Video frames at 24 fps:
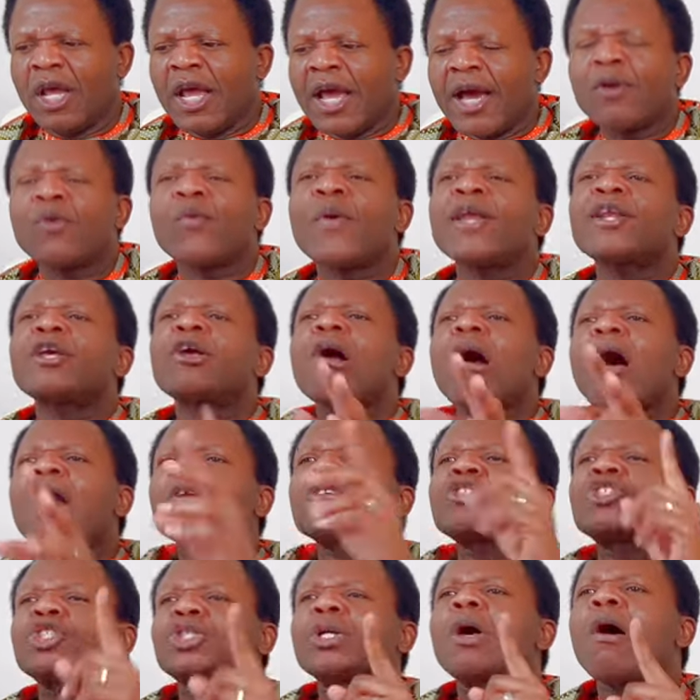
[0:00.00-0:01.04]
And when
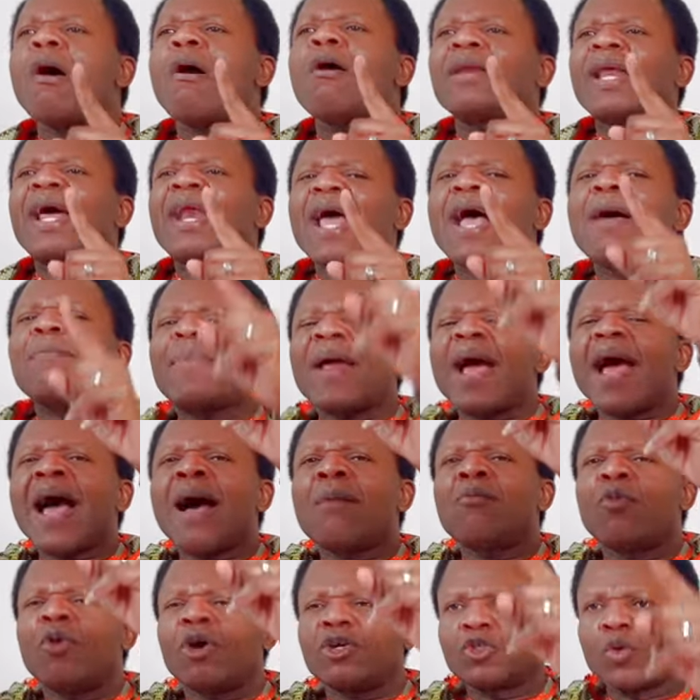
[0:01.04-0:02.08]
God saw that
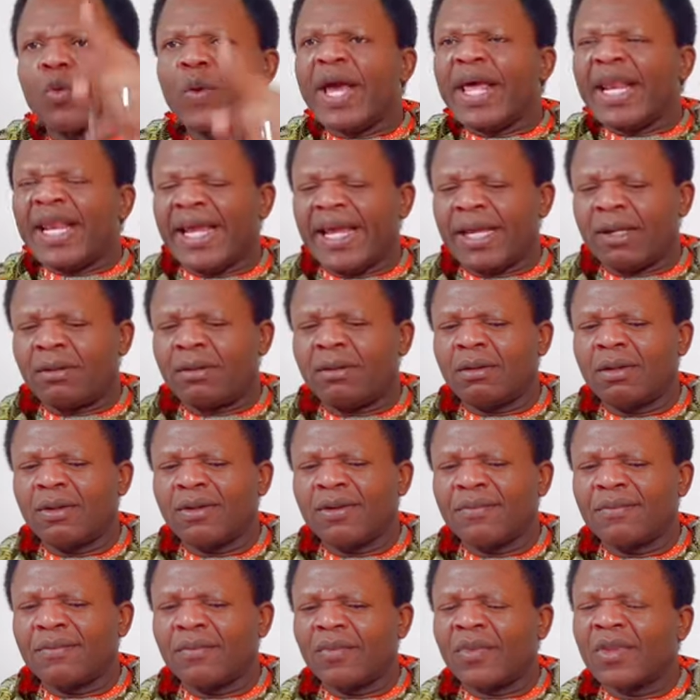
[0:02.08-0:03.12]
Abraham was willing,
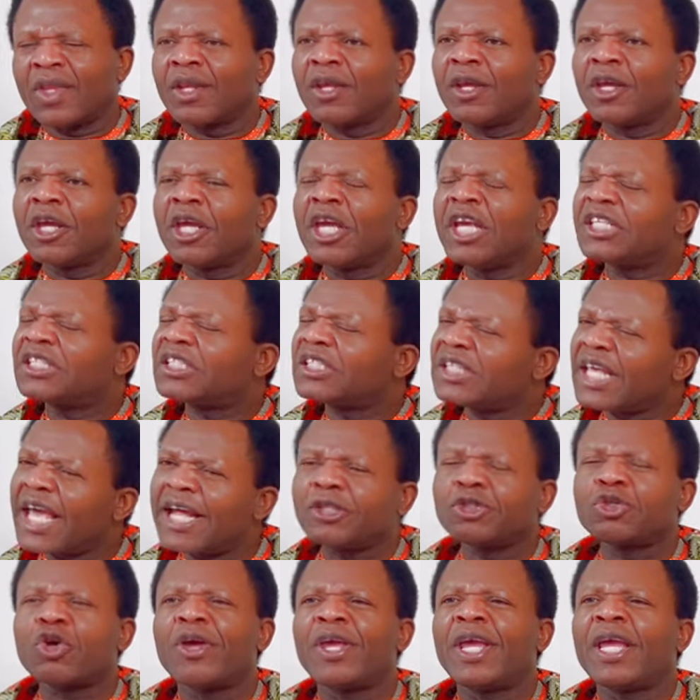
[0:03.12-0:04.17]
he
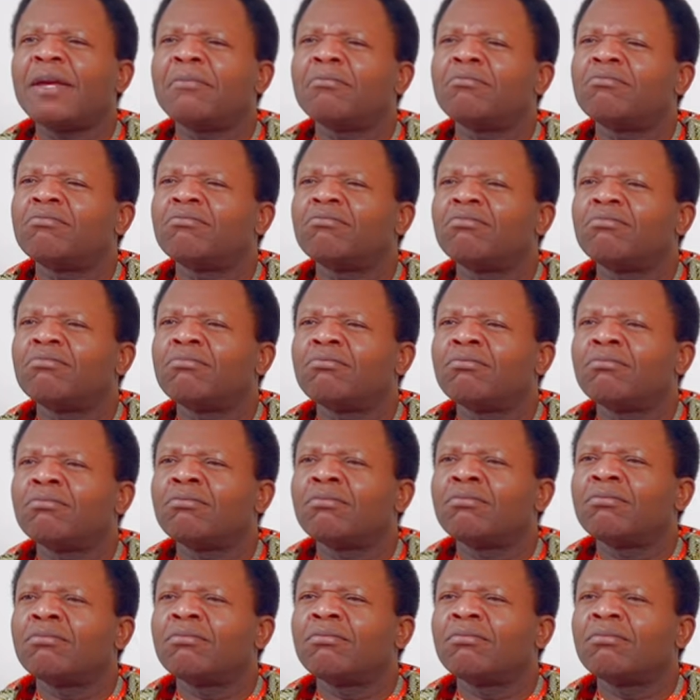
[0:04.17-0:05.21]
said to him,
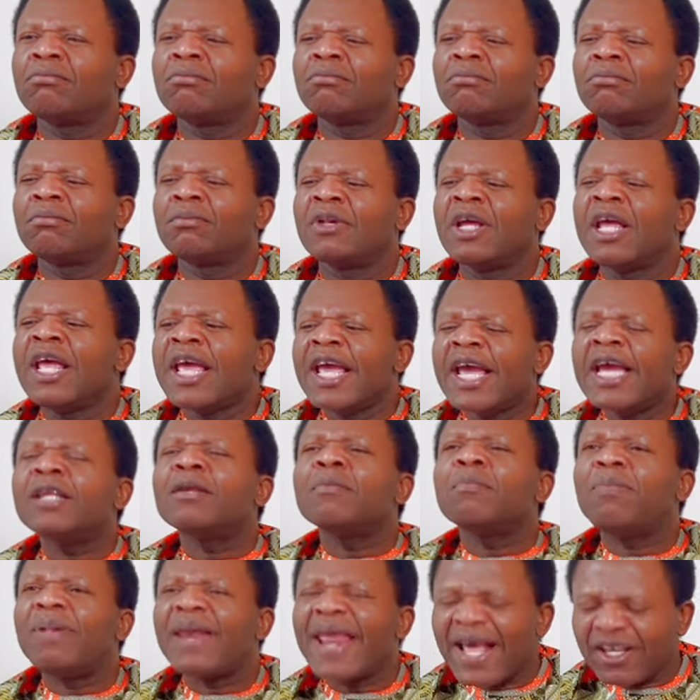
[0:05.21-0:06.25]

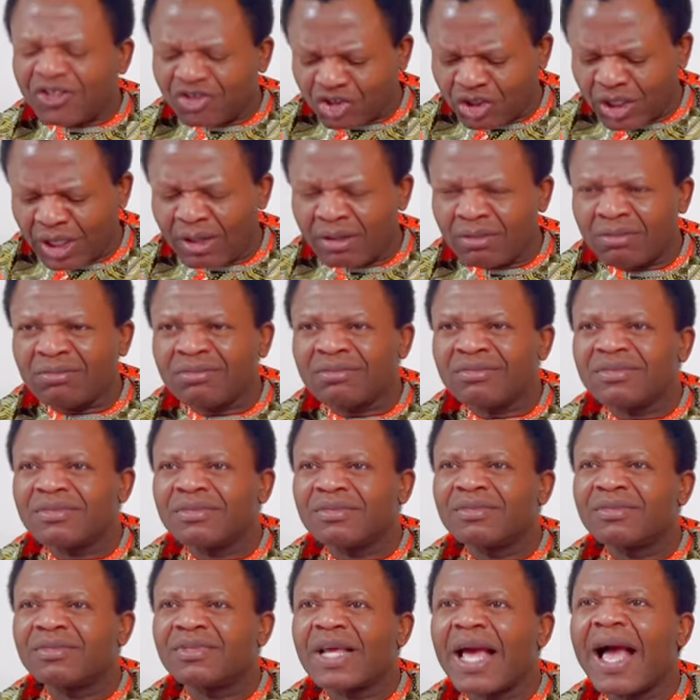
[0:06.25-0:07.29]
"In blessing,
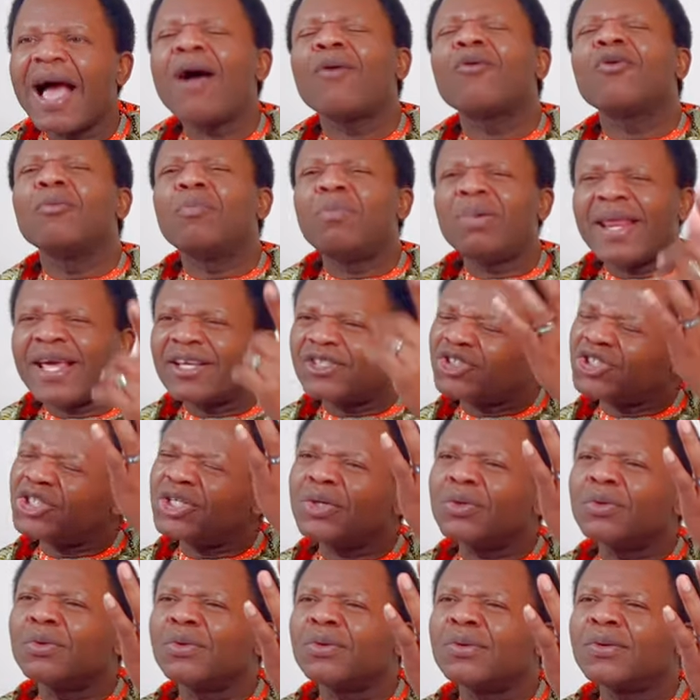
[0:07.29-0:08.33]
I will bless
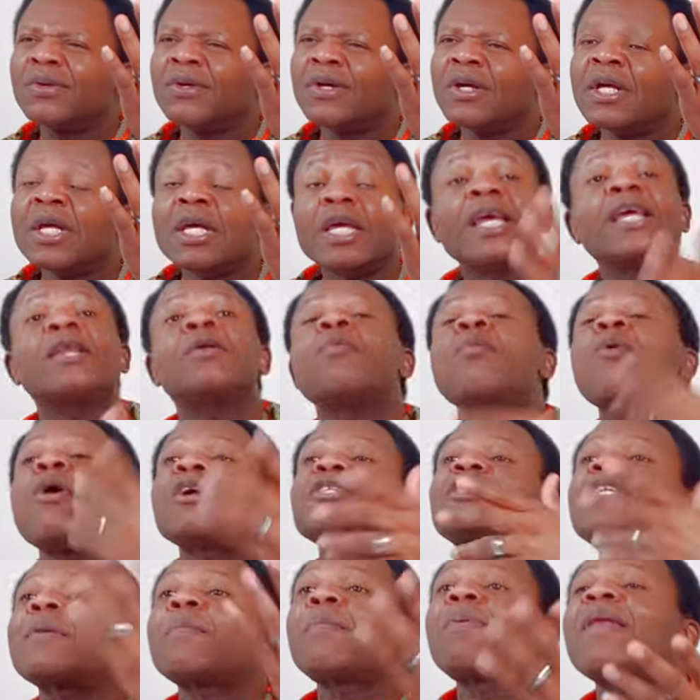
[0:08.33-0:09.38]
you. In
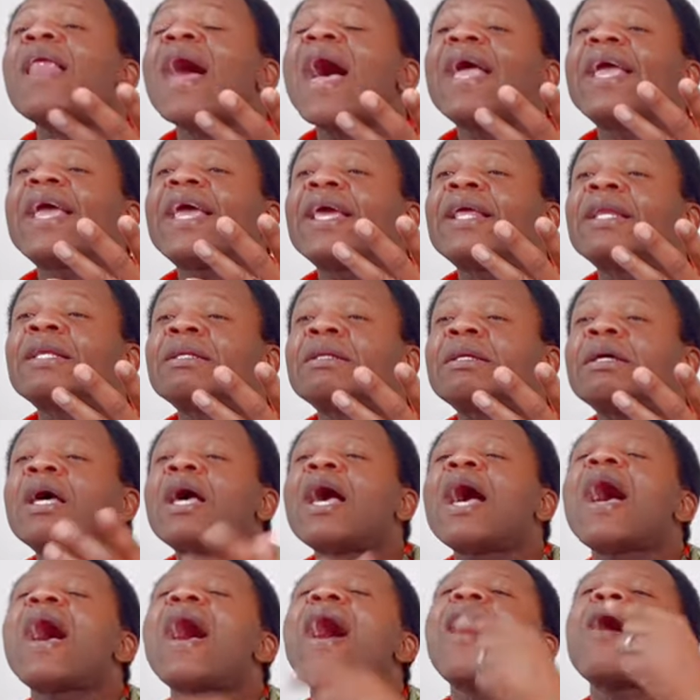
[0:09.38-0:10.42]
multiplying,
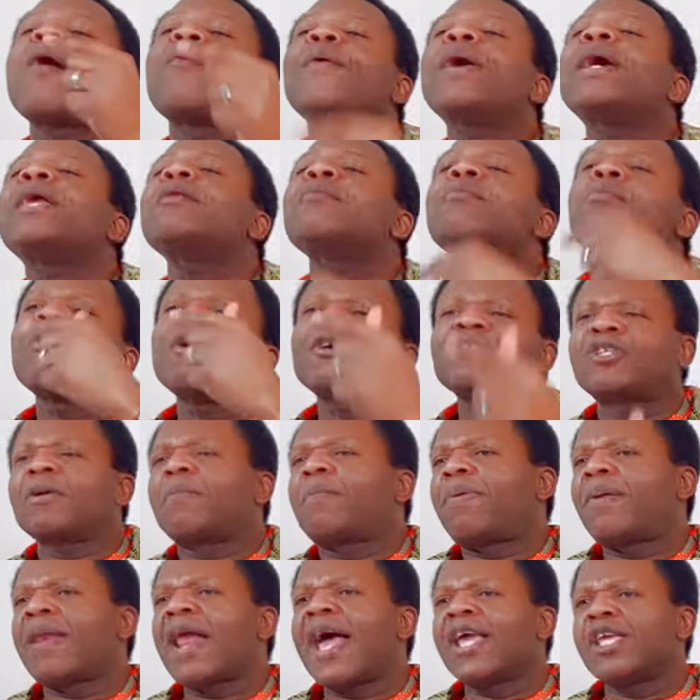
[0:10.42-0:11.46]
I will
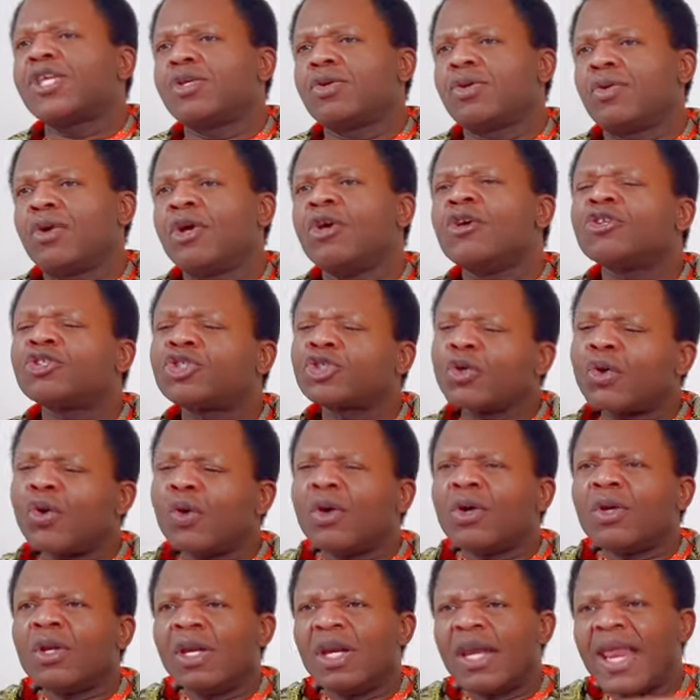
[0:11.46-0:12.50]
multiply you."
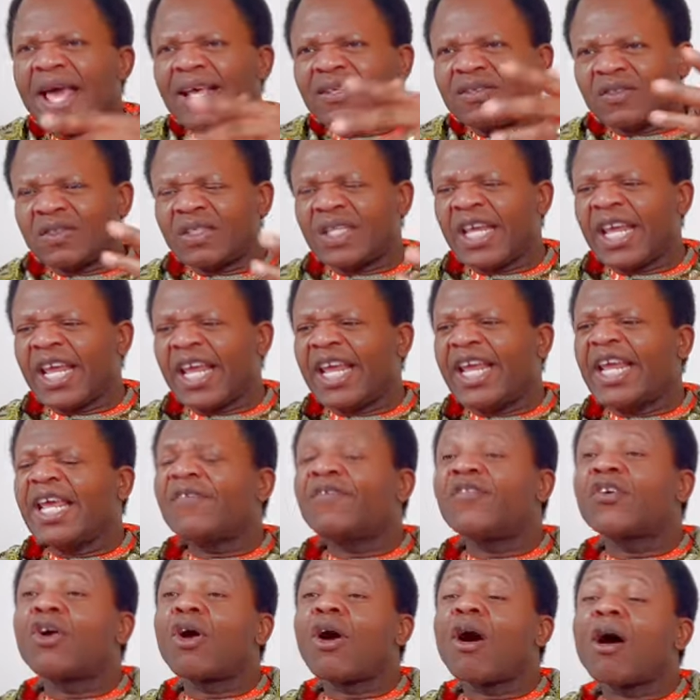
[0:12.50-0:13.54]
So let's see
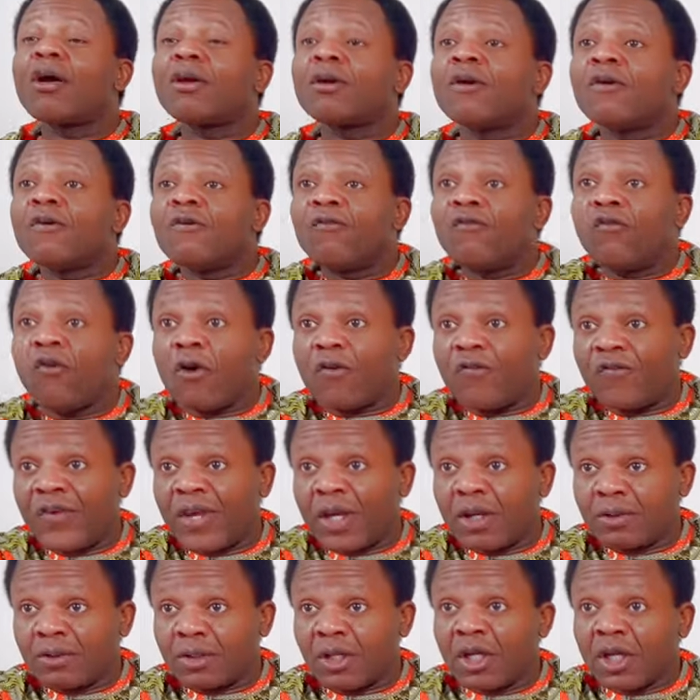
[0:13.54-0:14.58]
if God
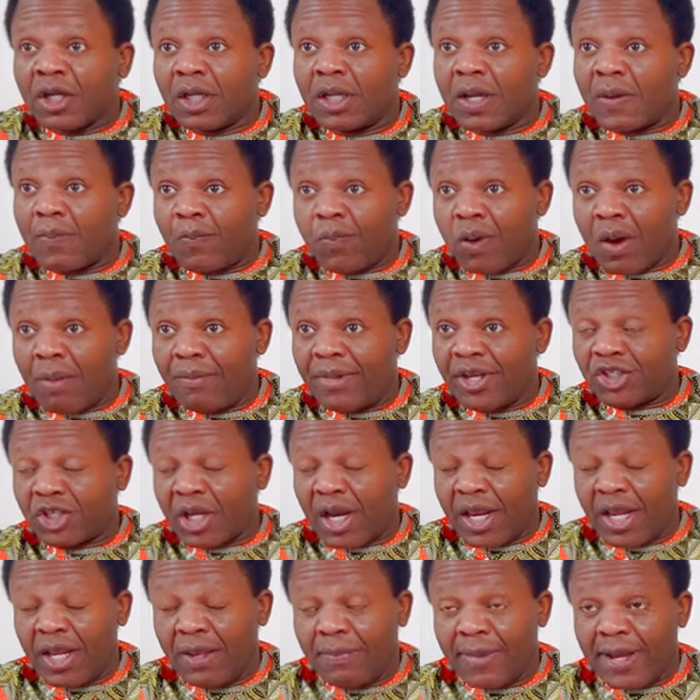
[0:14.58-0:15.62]
fulfilled the promise
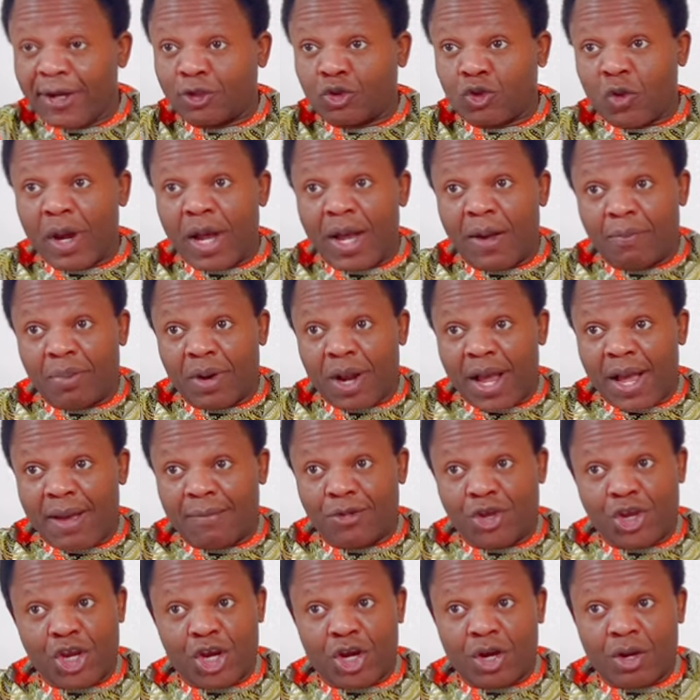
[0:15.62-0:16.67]
that he made to
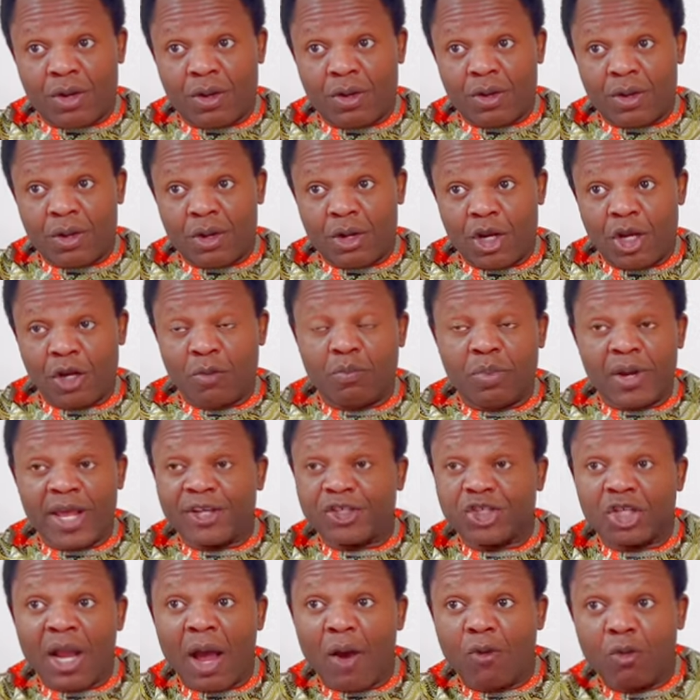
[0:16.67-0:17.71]
Abraham here. In
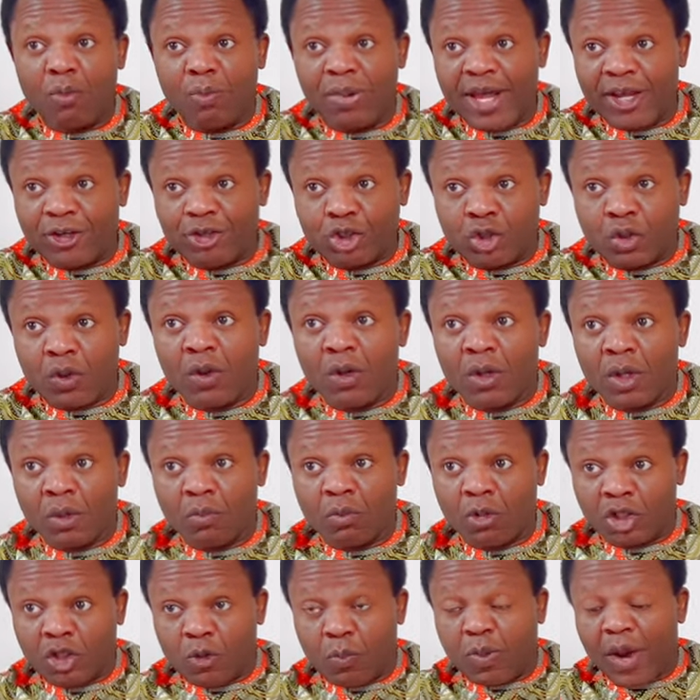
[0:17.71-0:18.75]
blessing, I will bless you.
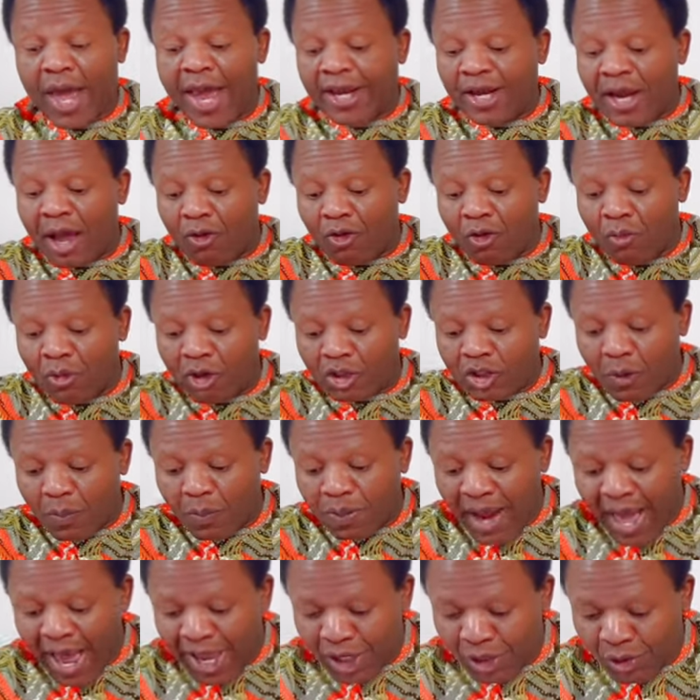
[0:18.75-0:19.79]
Multiplying, I will
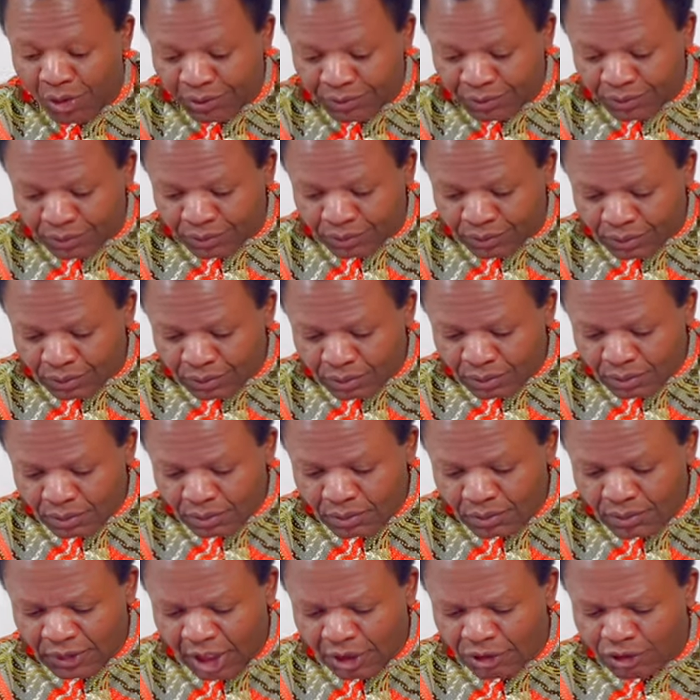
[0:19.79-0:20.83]
multiply you.
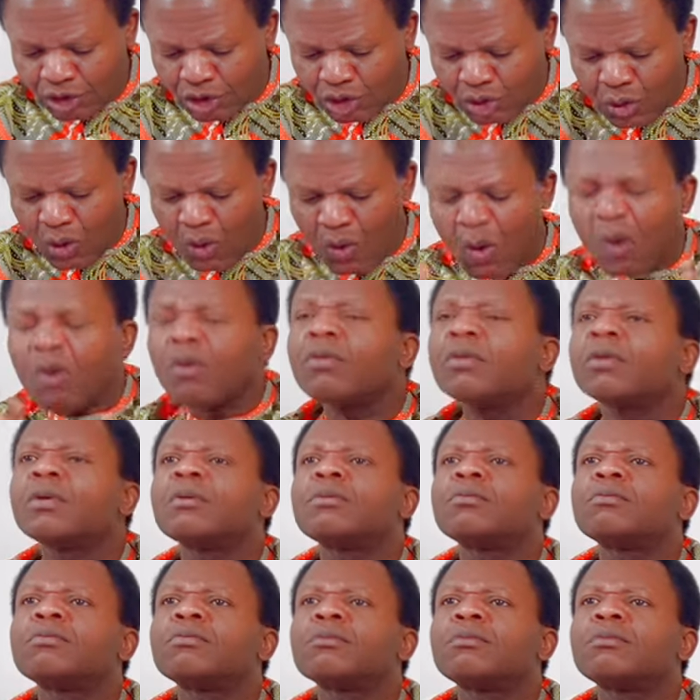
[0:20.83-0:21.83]
So